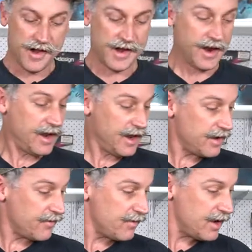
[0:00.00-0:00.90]
Now,
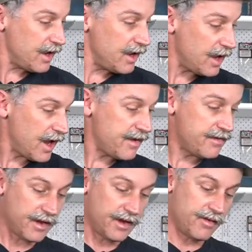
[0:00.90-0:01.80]
one of the last
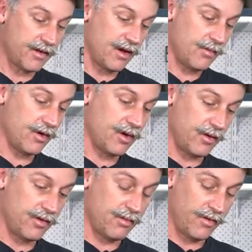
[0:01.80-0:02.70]
things I'm going to
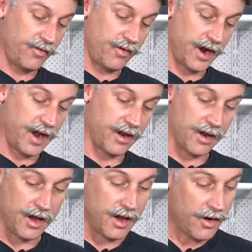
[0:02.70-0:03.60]
do before I get
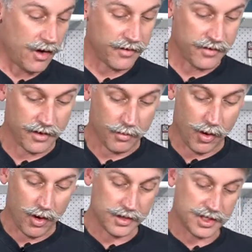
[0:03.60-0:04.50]
onto the
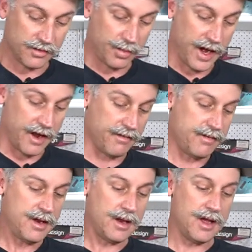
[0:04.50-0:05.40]
polishing part of
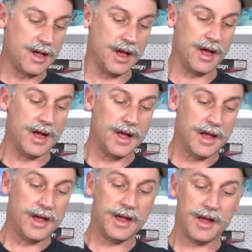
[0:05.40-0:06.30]
it
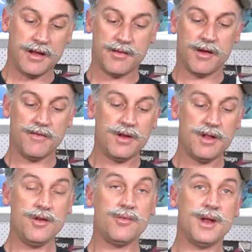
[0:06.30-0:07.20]
is I've got a
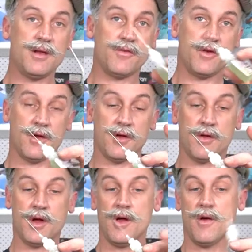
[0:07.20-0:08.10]
little bit of
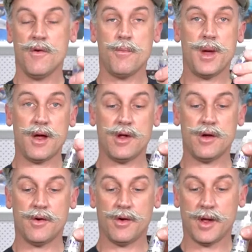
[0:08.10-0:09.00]
bearing
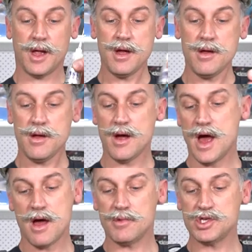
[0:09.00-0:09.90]
oil here.
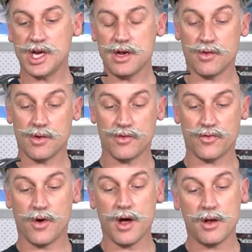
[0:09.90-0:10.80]
Uh, machine oil is
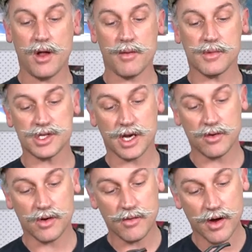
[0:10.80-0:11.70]
fine, light machine oil.